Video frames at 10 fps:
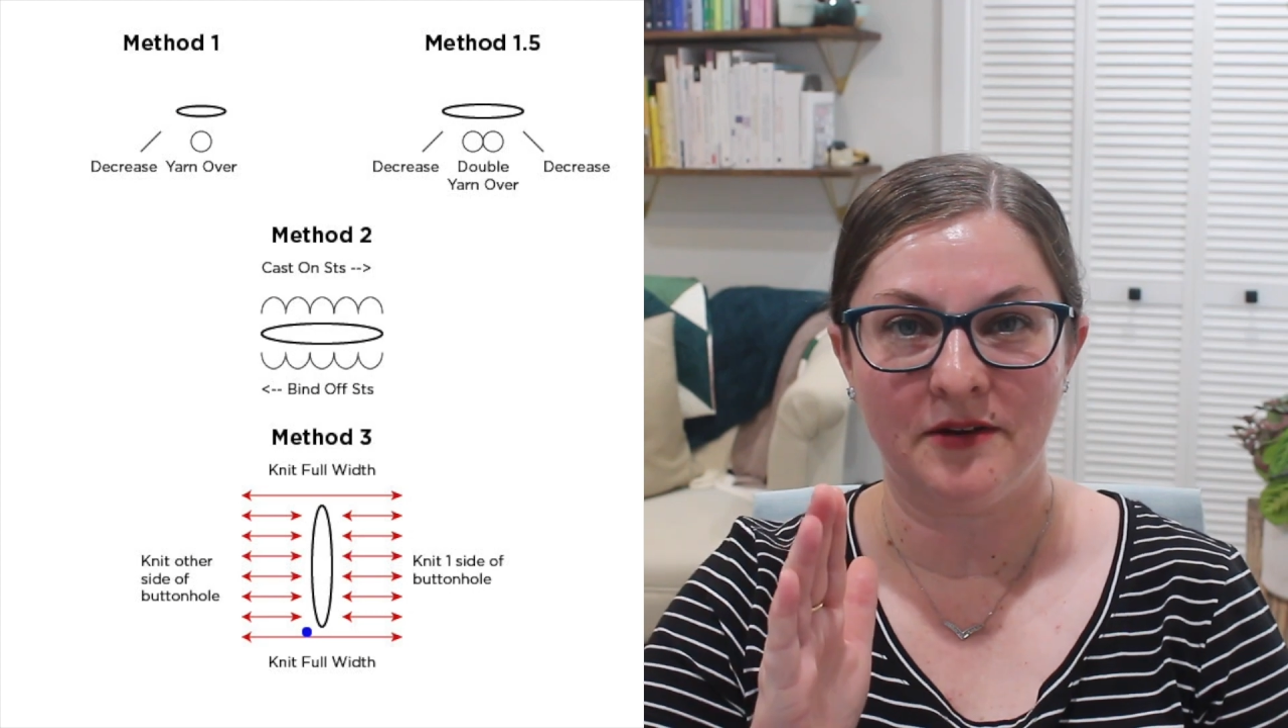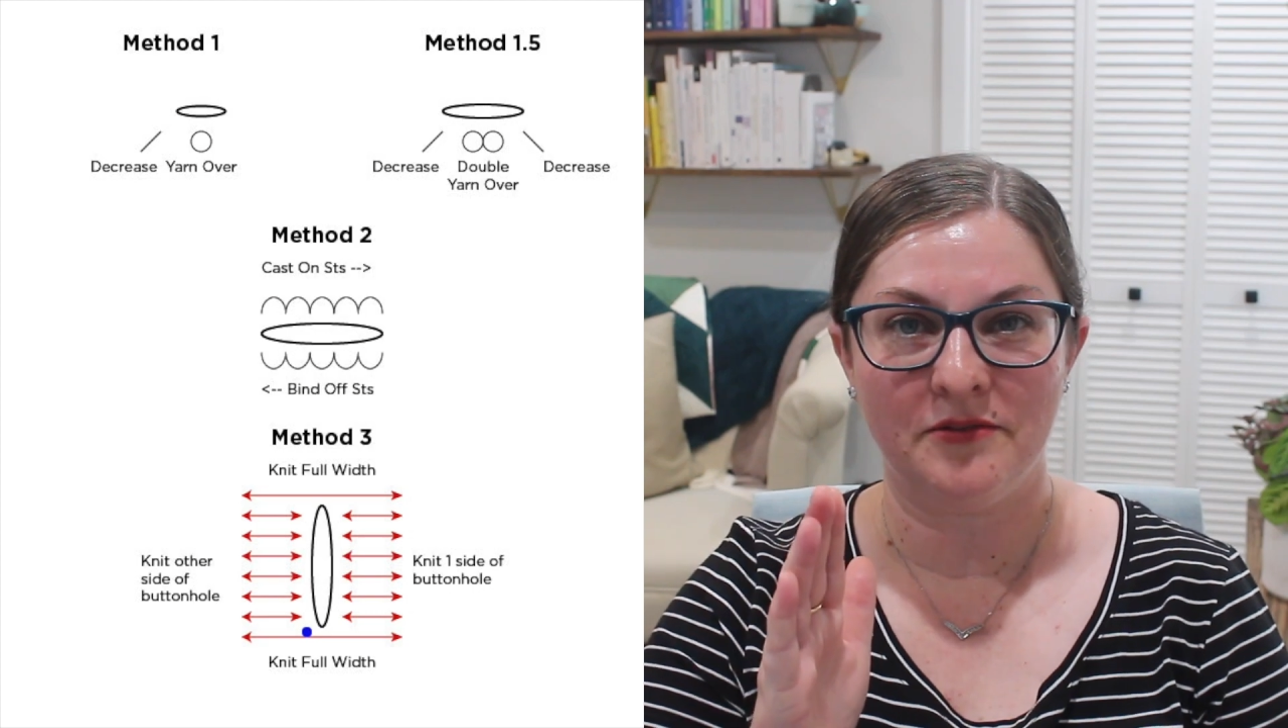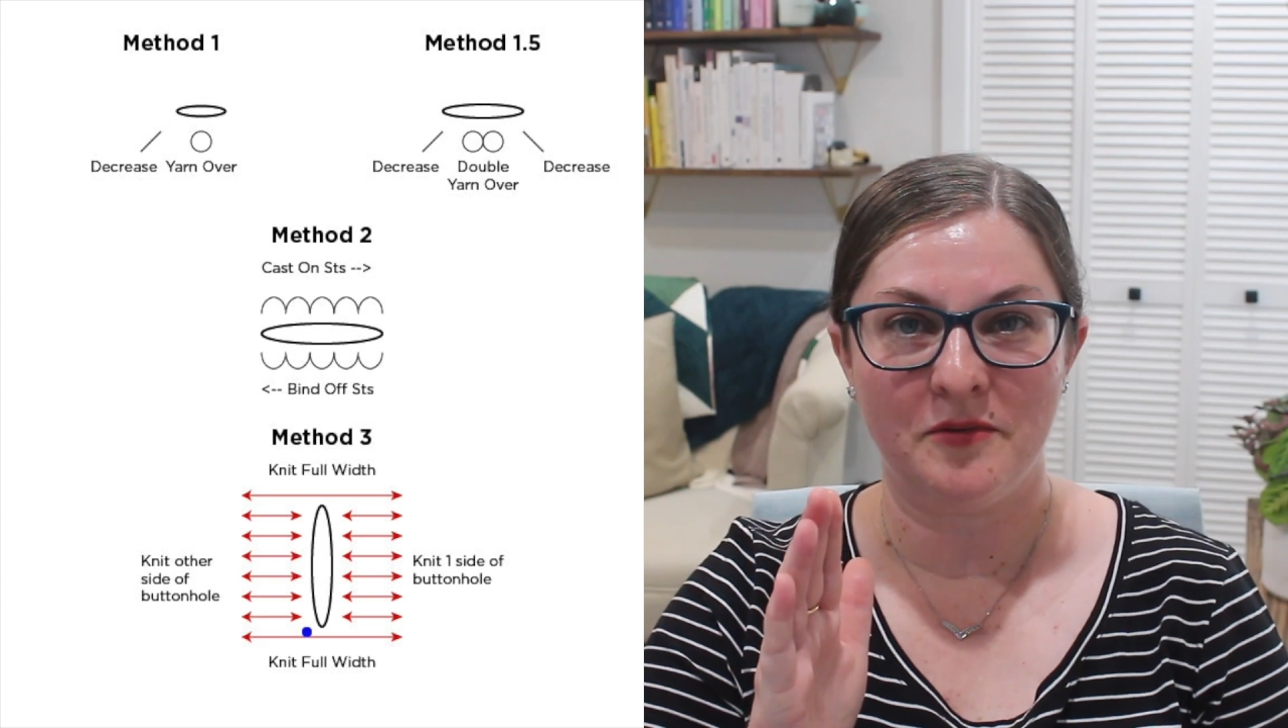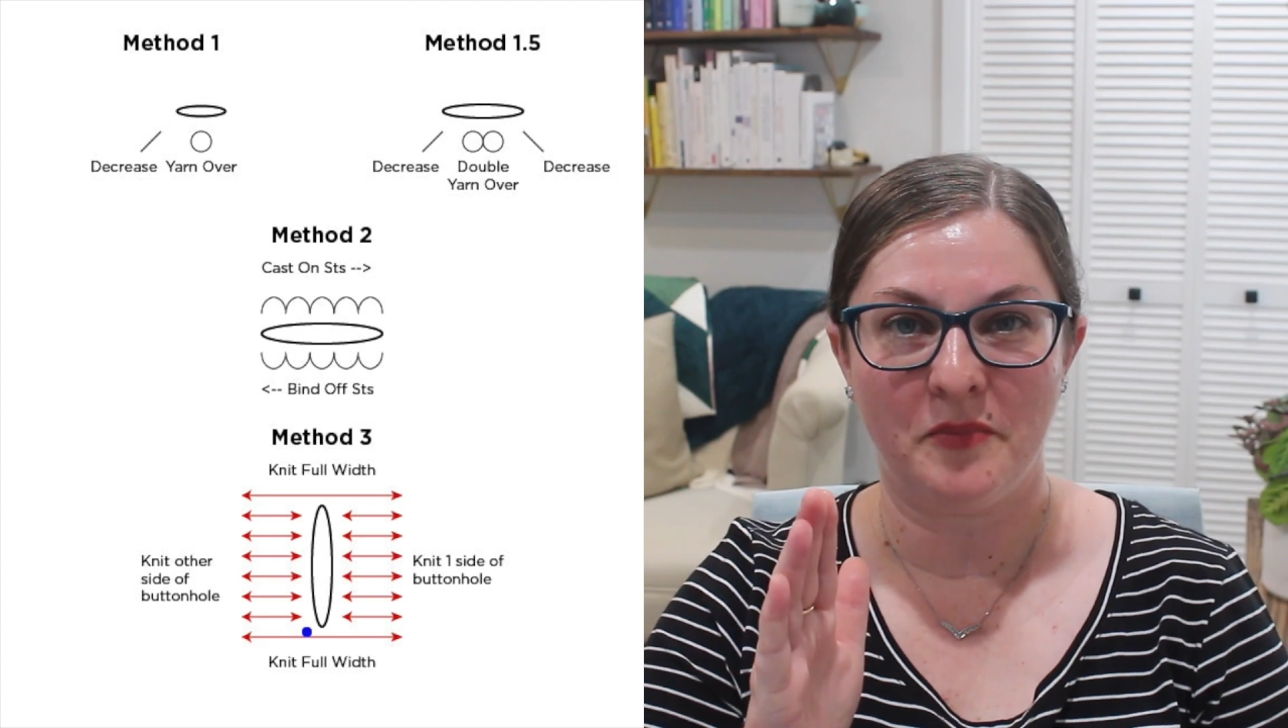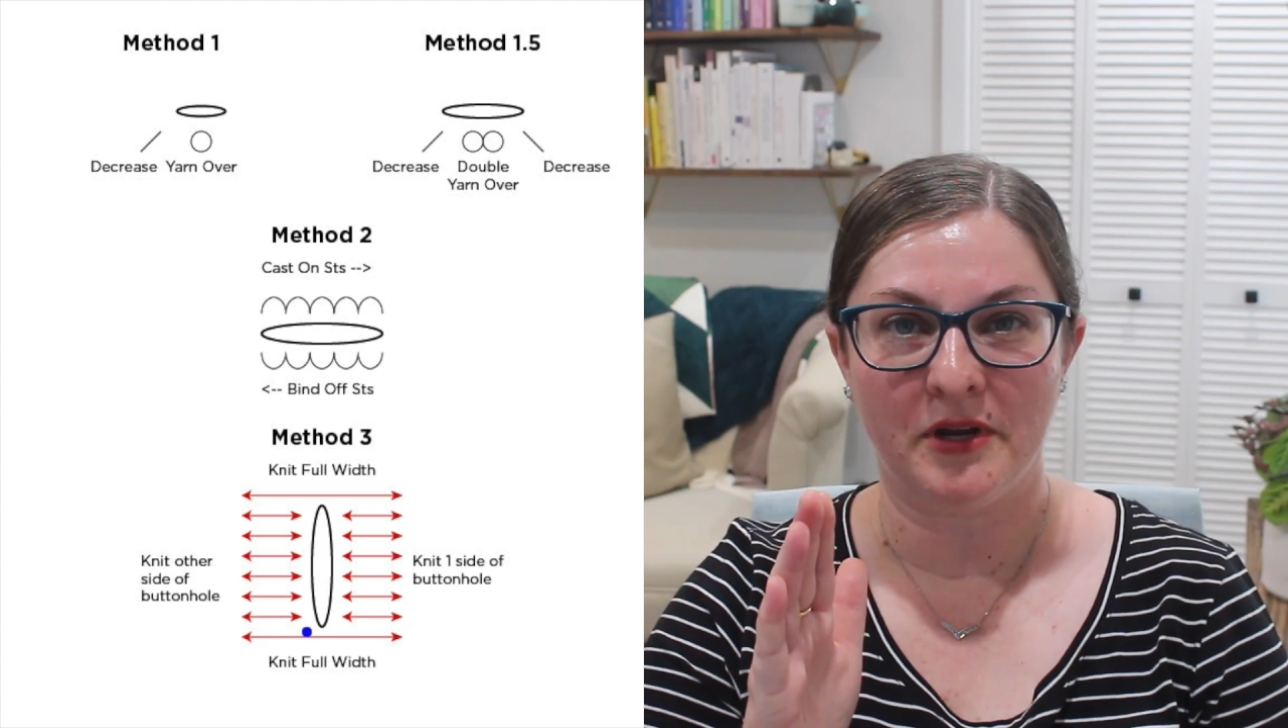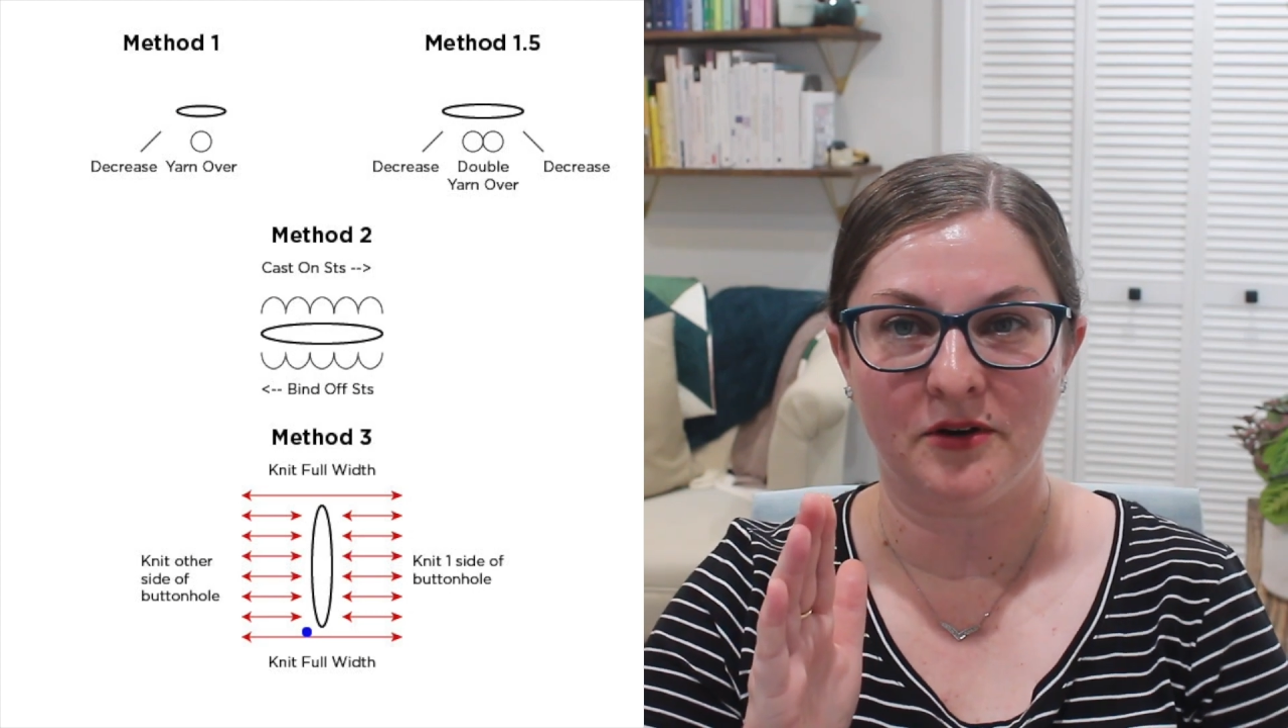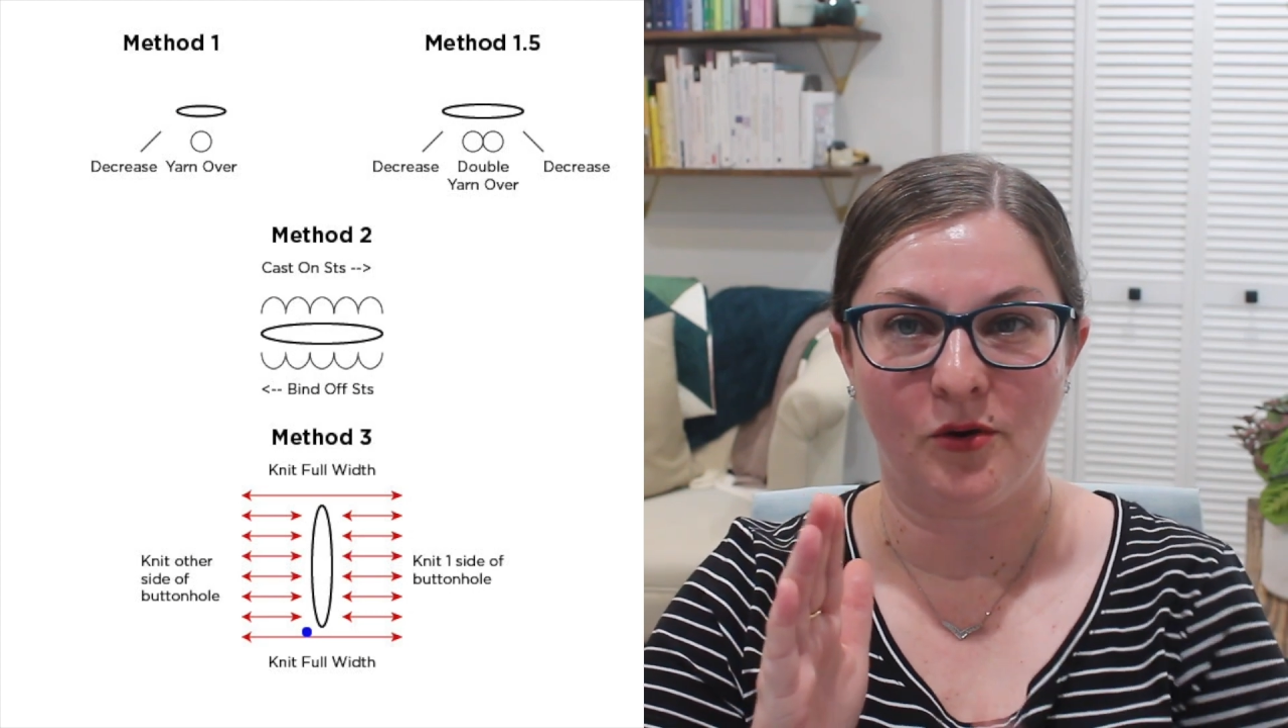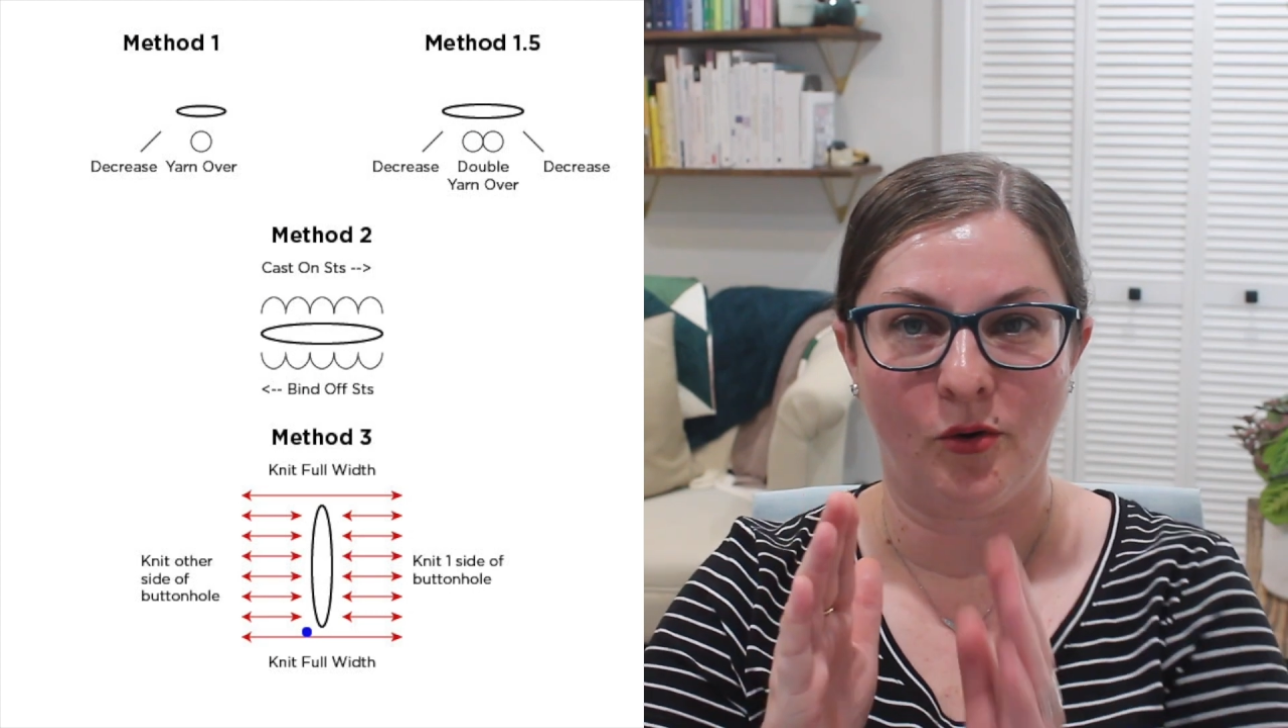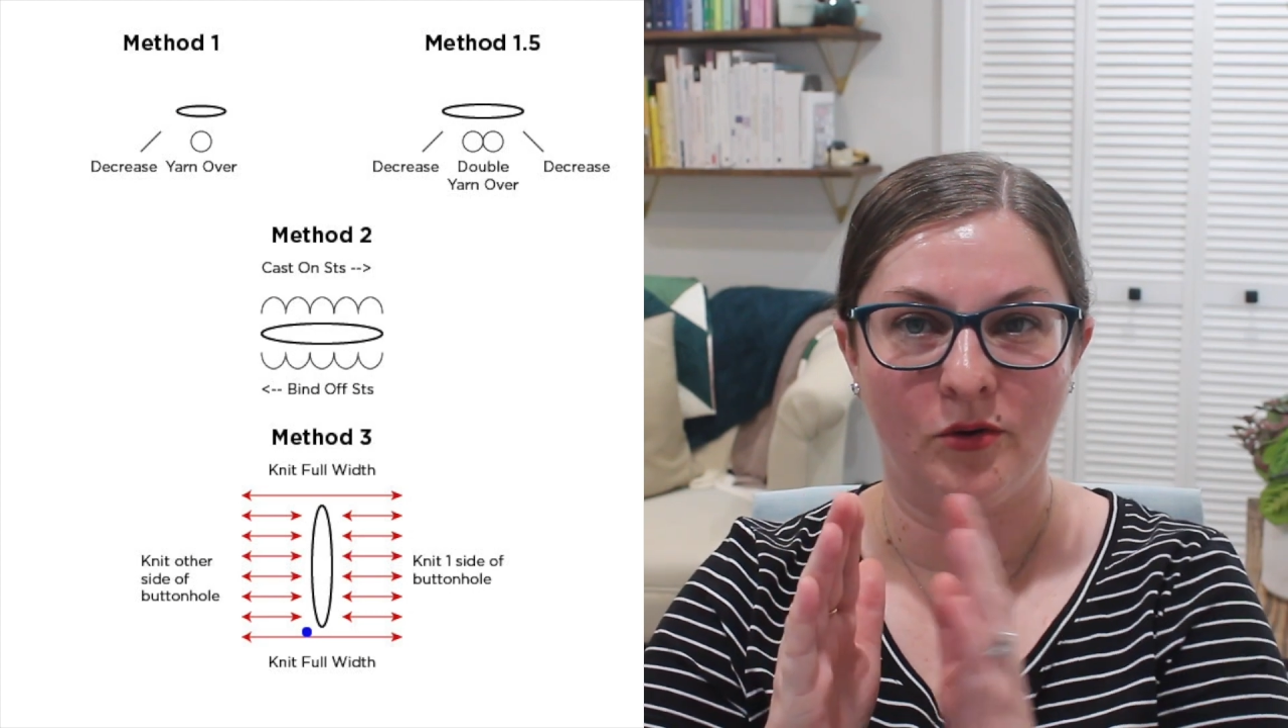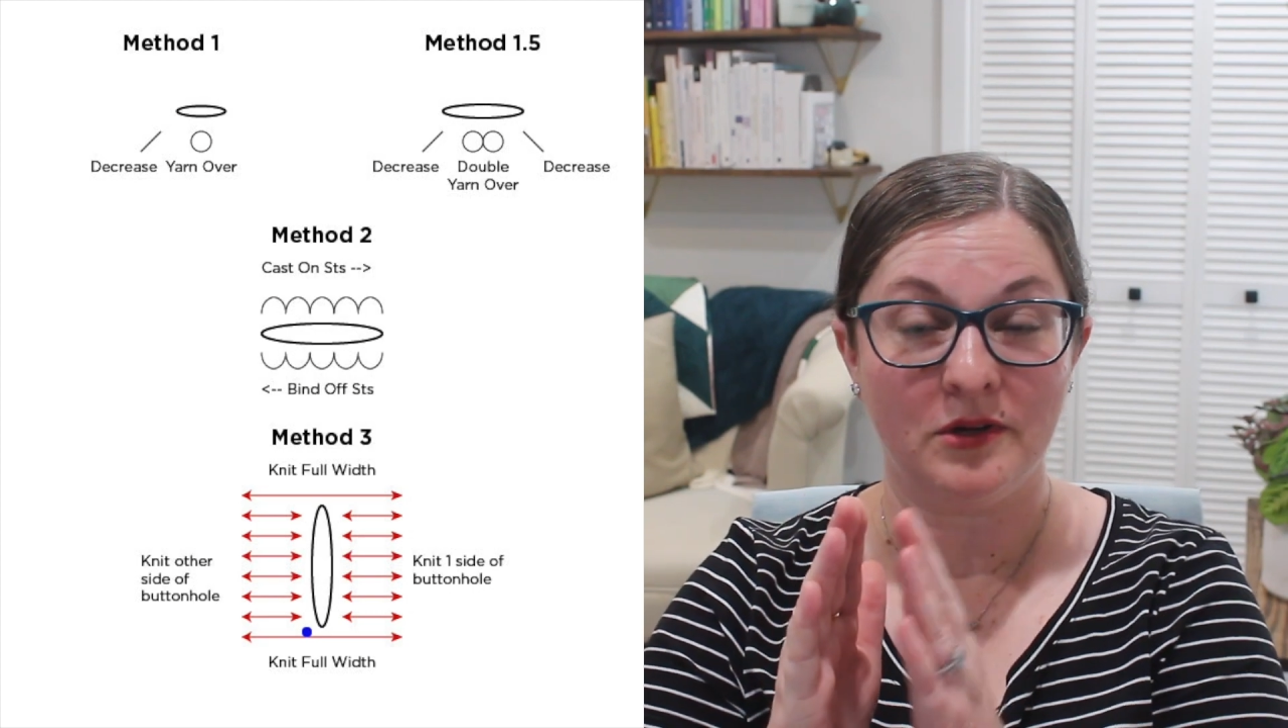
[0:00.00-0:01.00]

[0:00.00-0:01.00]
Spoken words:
of the buttonhole,